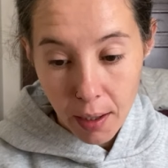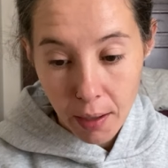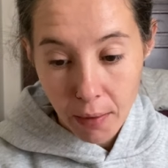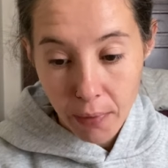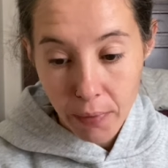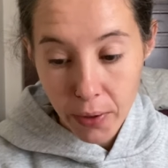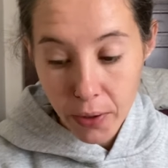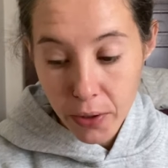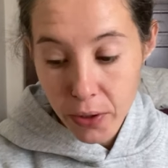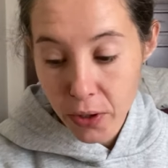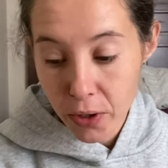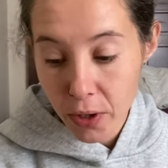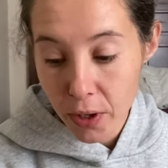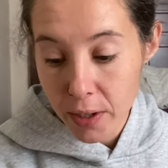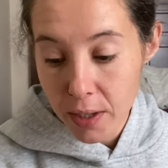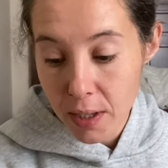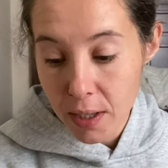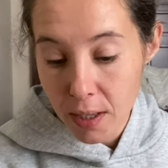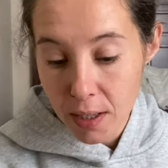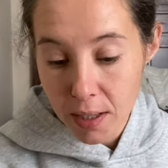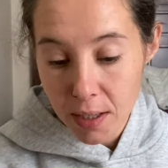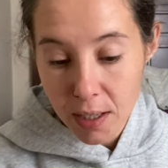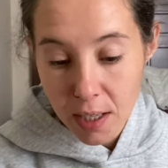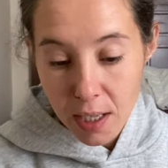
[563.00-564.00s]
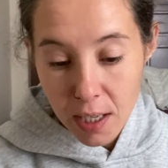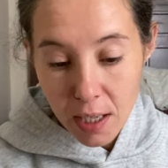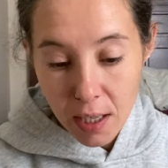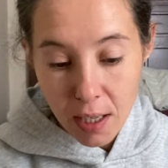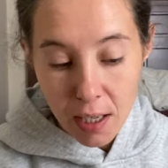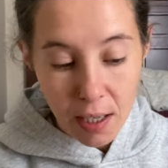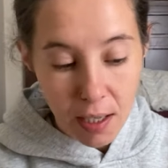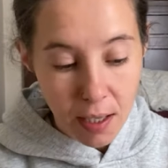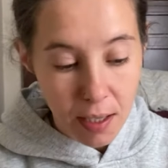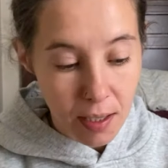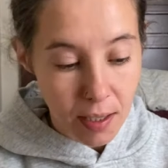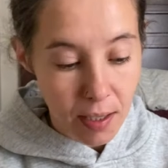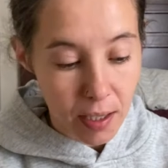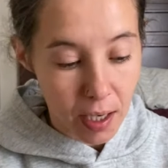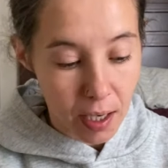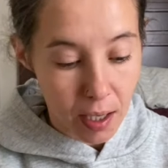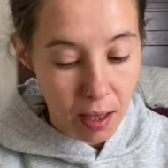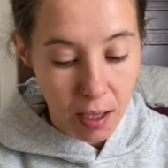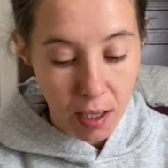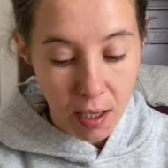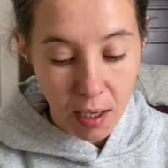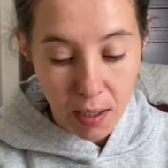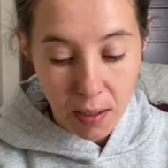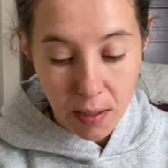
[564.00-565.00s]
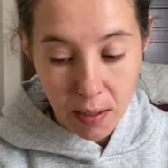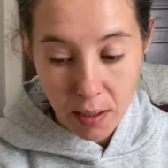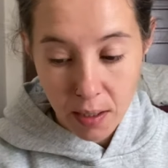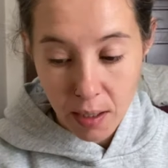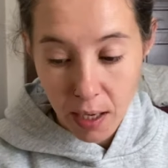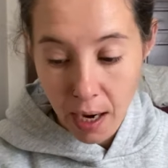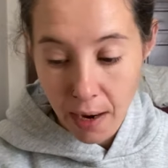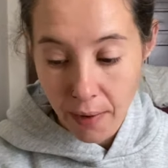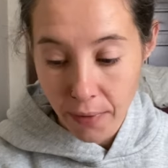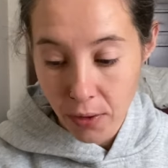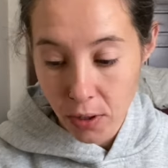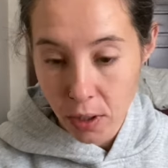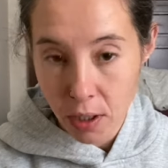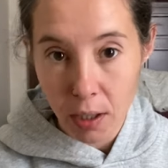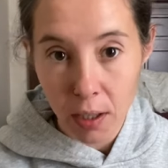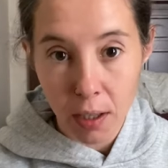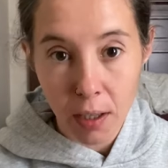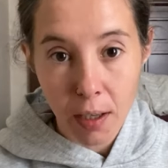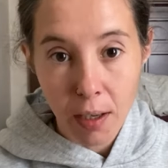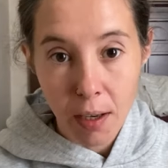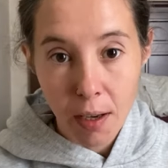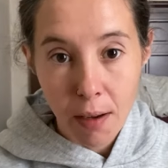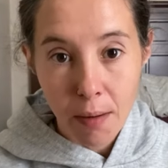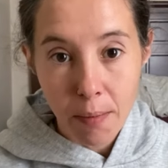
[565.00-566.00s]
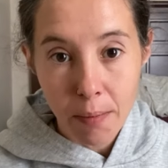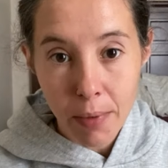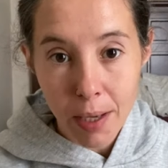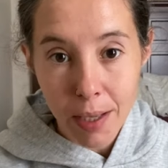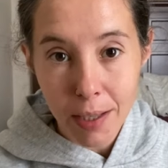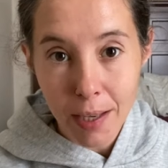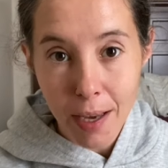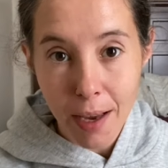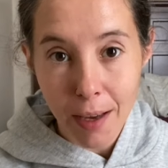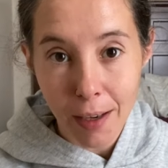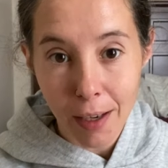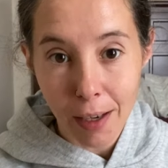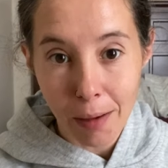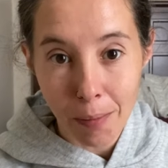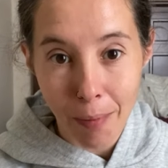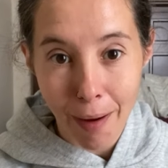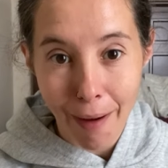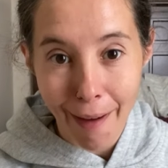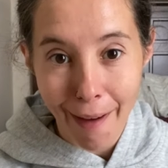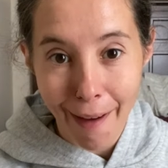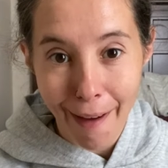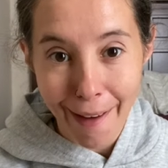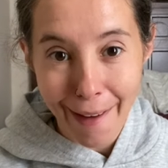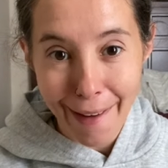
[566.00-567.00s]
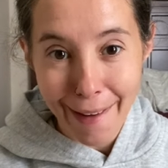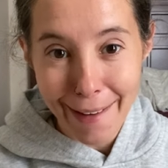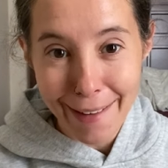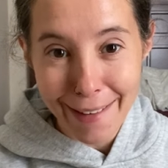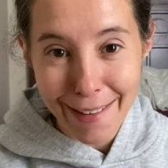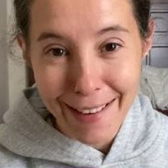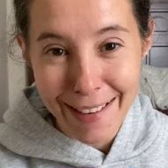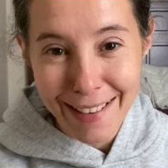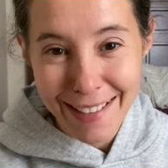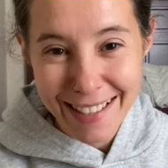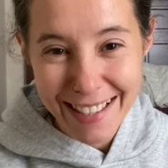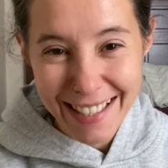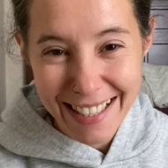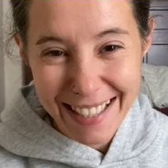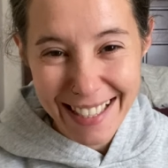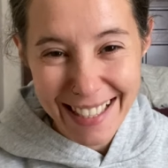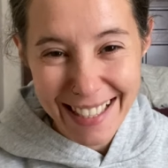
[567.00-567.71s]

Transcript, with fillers: feels good to see these like this after me taking my hiatus.